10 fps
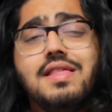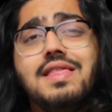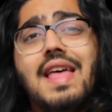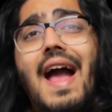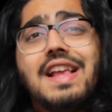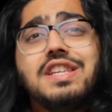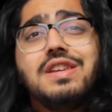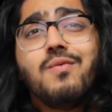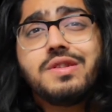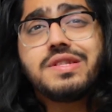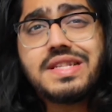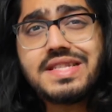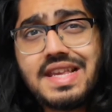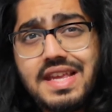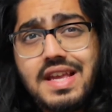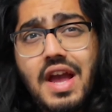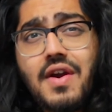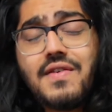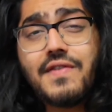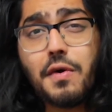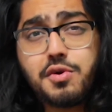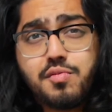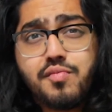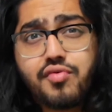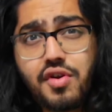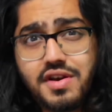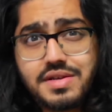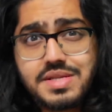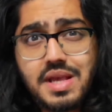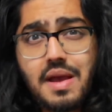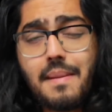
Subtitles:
that actually wants to see foldable products